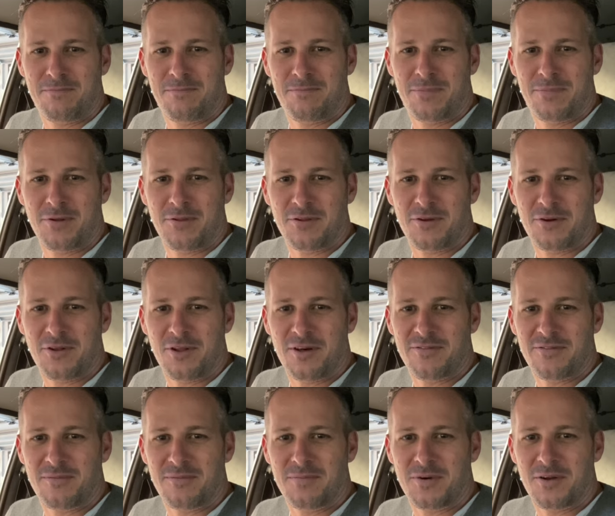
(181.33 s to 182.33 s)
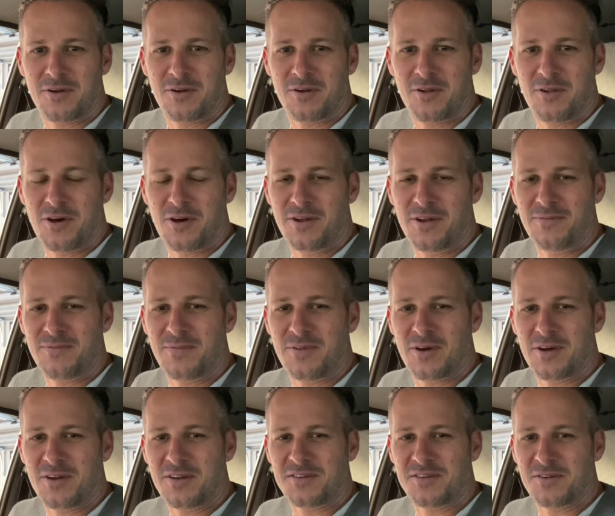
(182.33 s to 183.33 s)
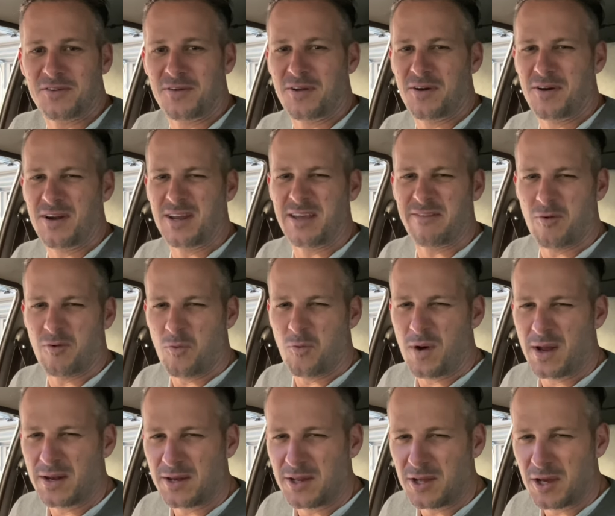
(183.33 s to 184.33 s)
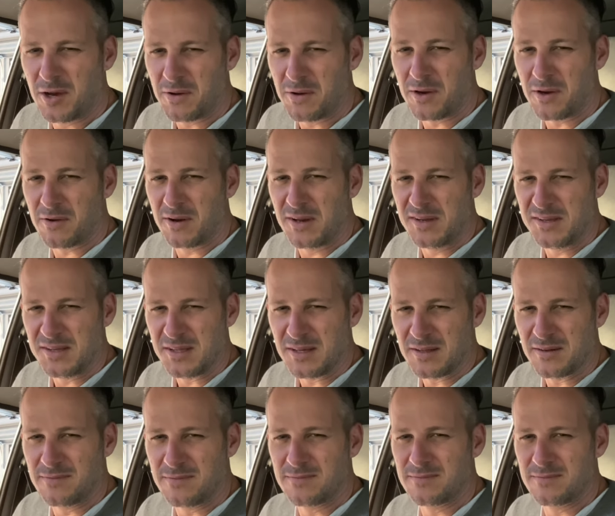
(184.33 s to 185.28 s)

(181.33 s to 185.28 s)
pull it all off and put it all on, I just thought, I'm going to give it one go at greasing it.